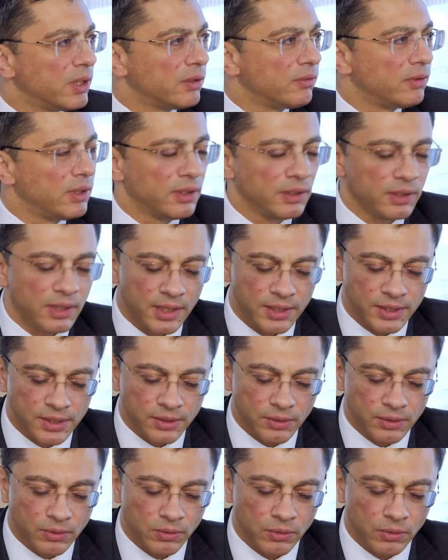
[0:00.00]
members
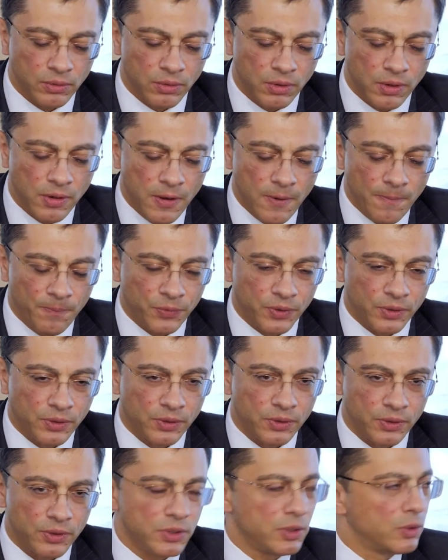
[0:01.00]
of
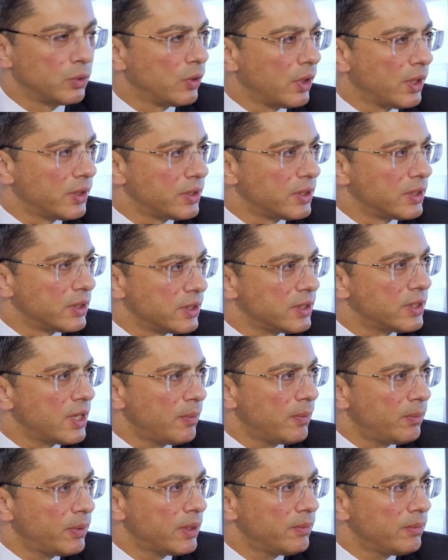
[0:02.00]
the Union of
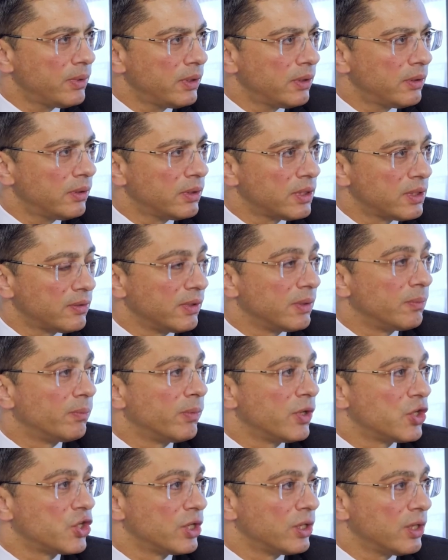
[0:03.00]
Machine Building
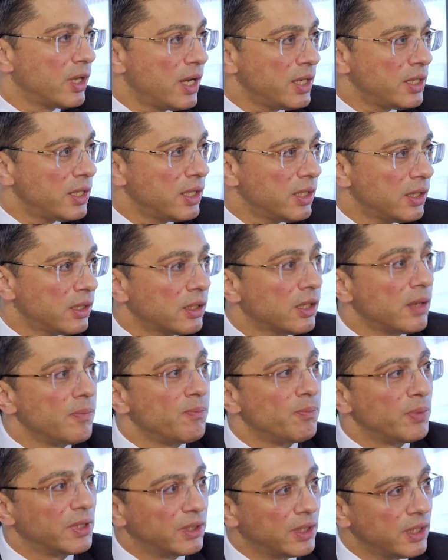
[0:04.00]
Industry.
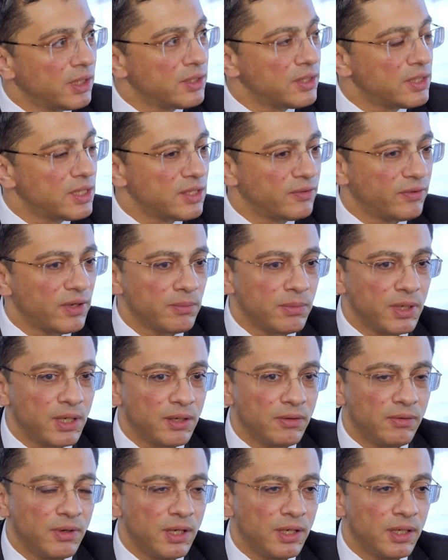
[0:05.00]
So
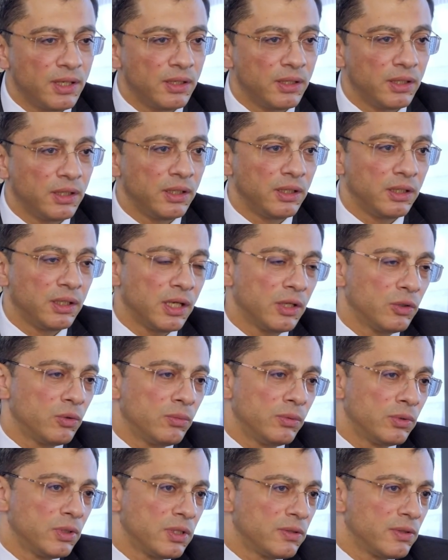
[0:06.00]
people had
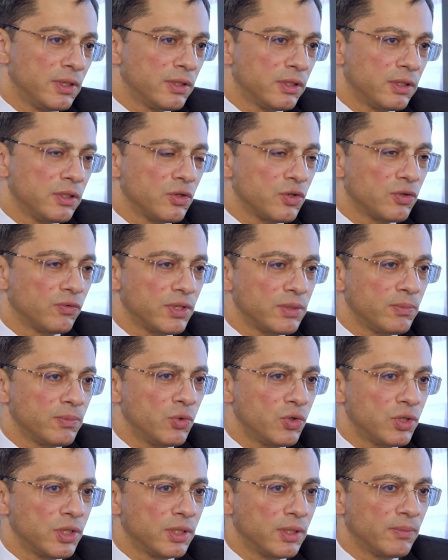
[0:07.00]
the feedback sent
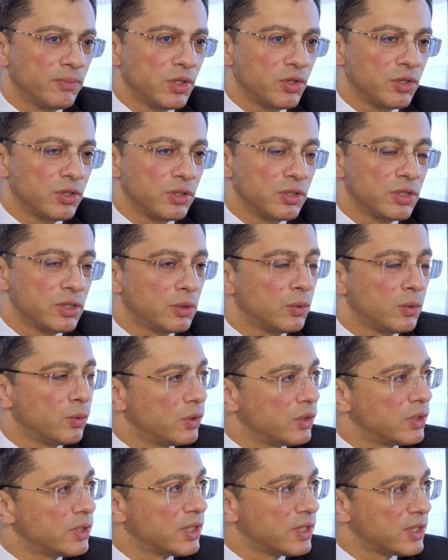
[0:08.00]
to us on the
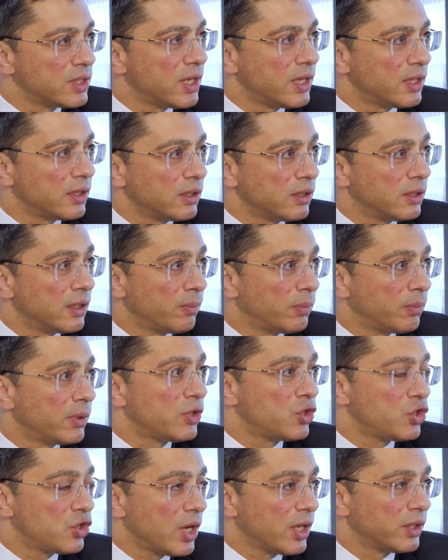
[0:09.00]

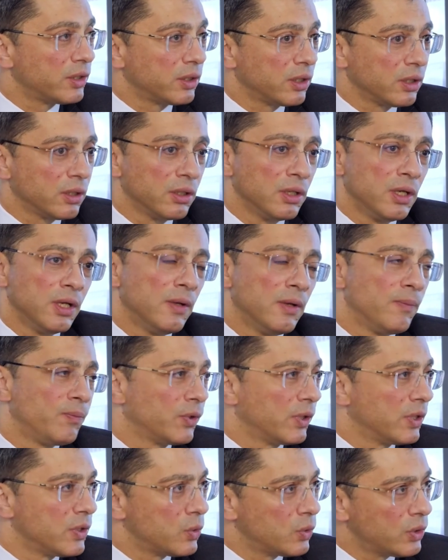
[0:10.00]
ideas what should be
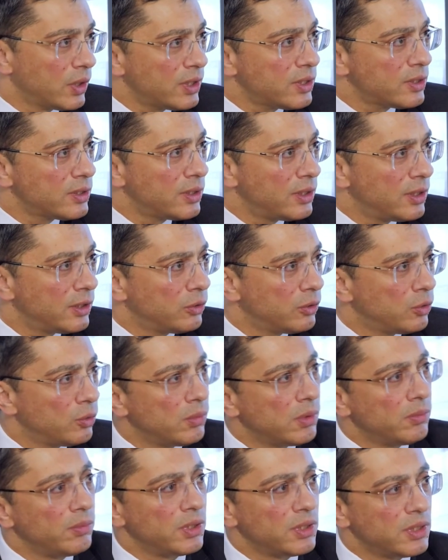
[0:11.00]
done with the
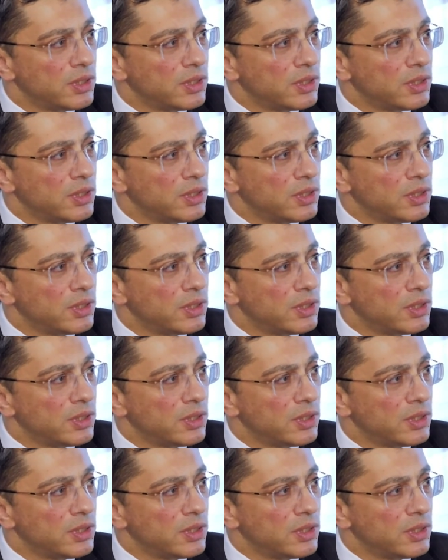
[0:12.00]
existing